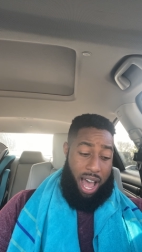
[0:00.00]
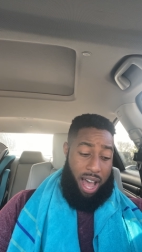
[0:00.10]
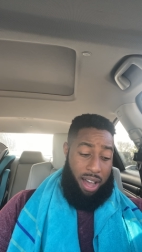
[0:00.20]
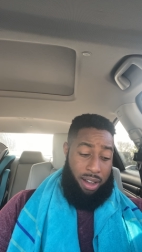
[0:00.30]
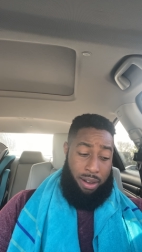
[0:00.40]

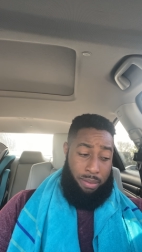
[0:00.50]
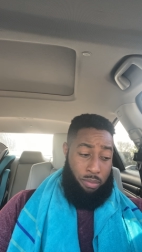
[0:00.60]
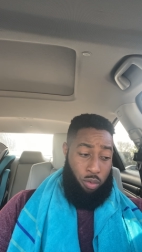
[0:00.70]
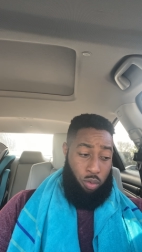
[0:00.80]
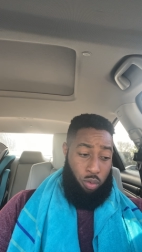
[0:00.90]

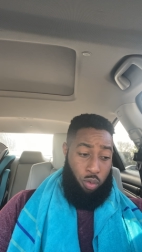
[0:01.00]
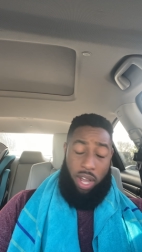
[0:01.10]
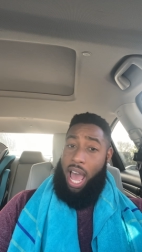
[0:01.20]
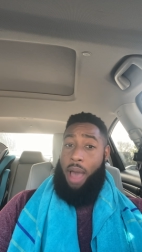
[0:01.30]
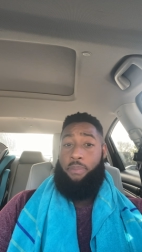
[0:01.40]
what
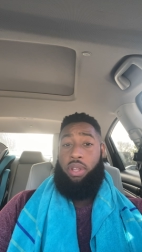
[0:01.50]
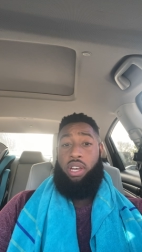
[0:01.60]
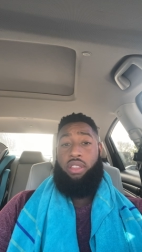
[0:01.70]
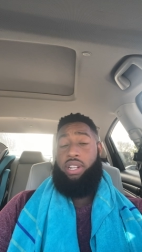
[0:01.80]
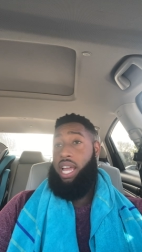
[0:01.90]
happened the
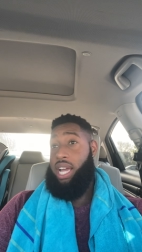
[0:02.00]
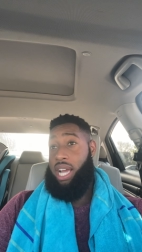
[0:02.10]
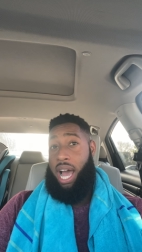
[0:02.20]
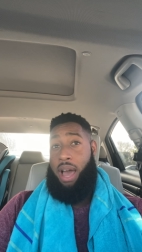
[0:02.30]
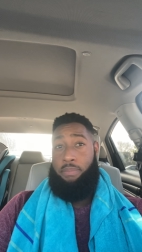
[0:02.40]
other day, and
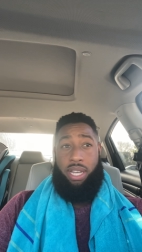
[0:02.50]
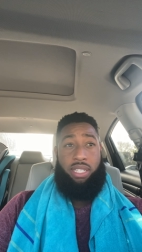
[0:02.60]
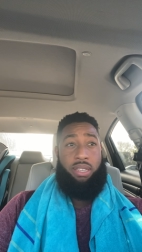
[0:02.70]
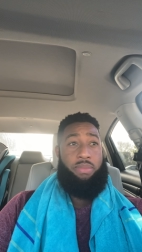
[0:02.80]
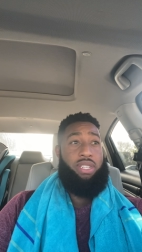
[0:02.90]
God bless
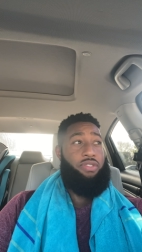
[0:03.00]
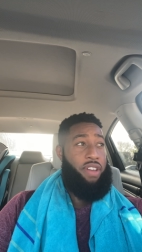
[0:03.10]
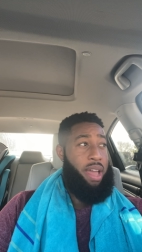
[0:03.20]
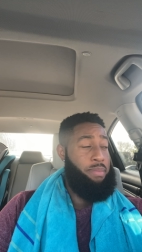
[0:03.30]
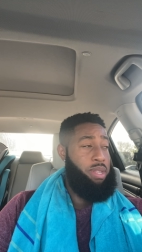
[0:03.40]
him and his
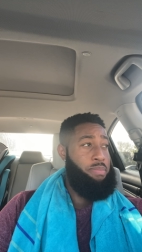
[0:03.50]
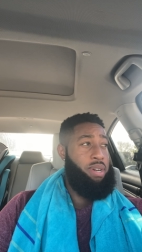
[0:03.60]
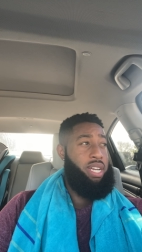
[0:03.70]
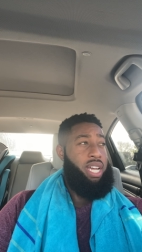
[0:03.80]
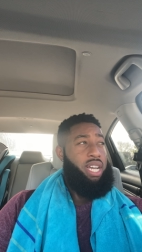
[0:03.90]
family,
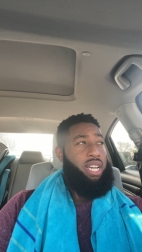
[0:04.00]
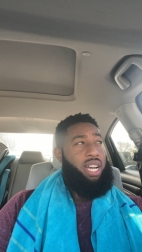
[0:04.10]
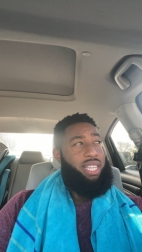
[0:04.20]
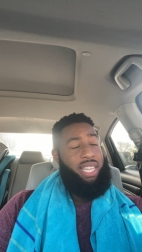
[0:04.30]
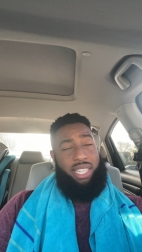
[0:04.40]
but
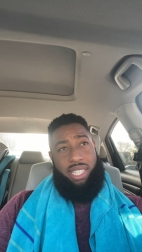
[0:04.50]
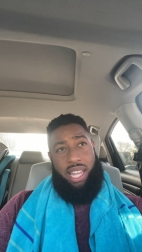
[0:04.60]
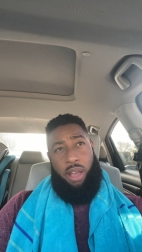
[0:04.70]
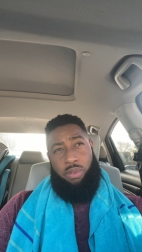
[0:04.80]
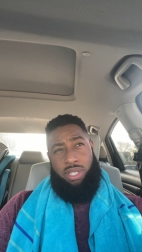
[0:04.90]
I think his
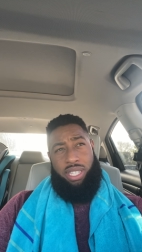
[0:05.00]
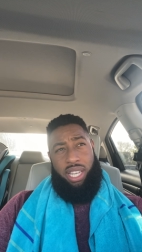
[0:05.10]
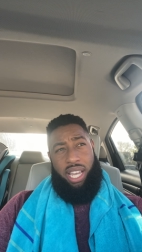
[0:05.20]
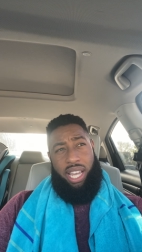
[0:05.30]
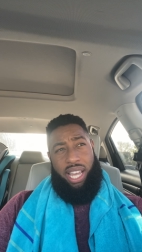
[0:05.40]
name was
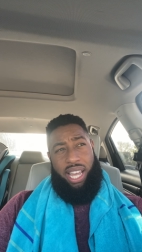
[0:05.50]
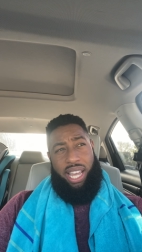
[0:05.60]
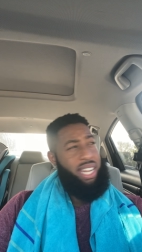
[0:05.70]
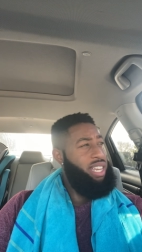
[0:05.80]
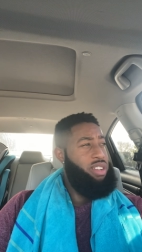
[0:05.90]

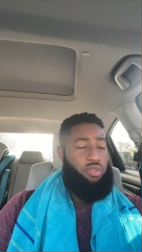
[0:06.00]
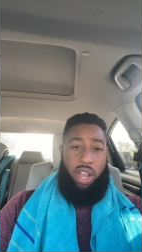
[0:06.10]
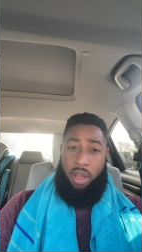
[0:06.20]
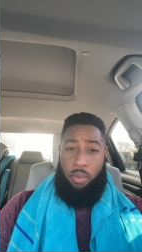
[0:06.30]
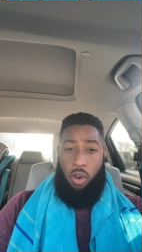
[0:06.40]
Indian
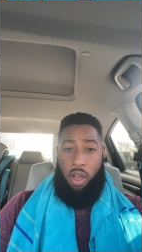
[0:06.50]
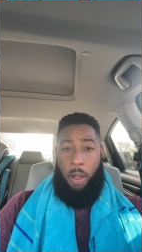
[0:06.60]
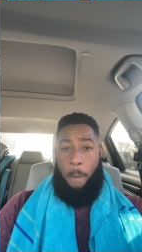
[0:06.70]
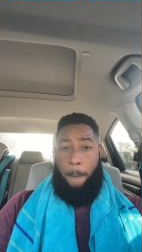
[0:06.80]
Red Boy.